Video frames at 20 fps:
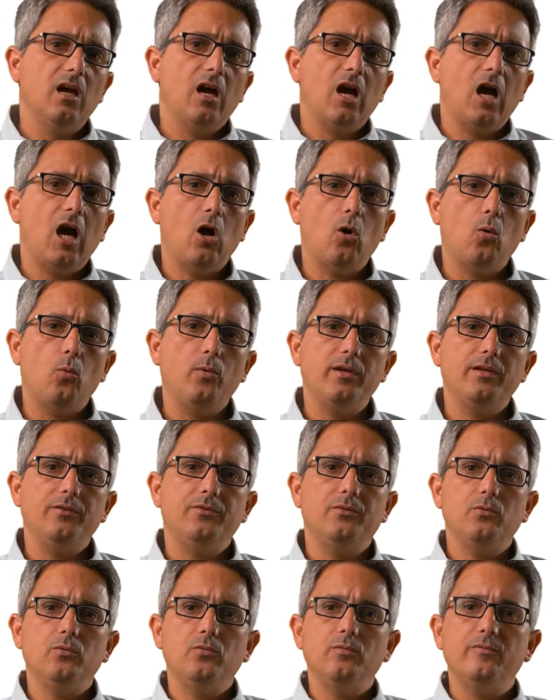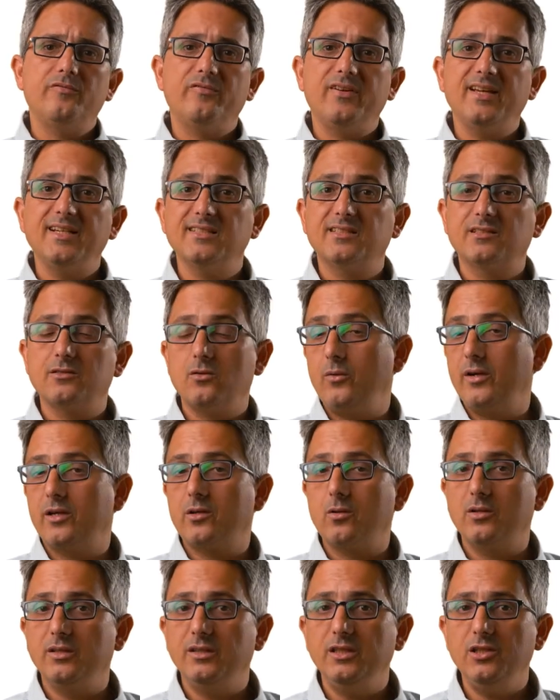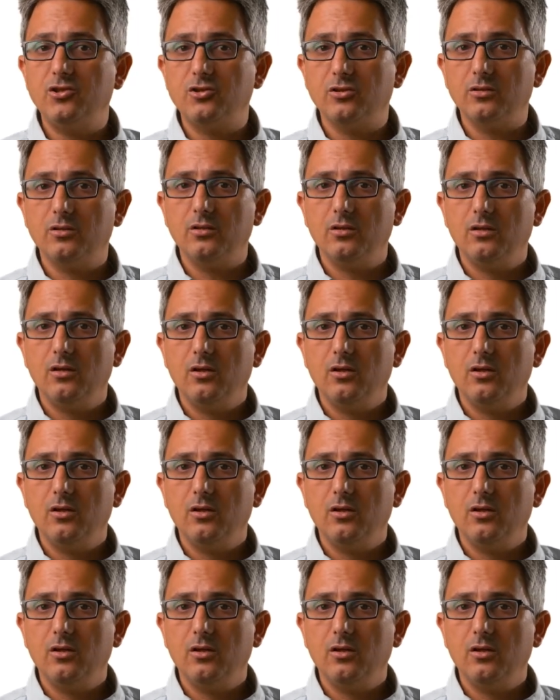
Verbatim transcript: how we do face recognition.